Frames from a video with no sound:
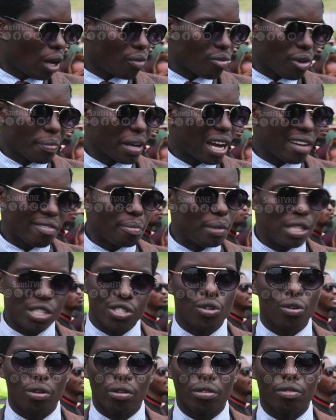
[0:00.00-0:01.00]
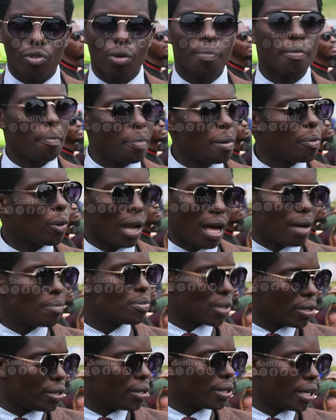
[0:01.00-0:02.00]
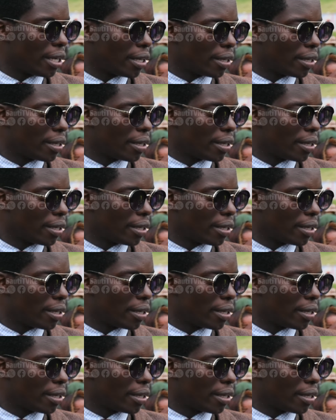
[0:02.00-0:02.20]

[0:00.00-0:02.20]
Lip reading: From the government, no. From the people, absolutely.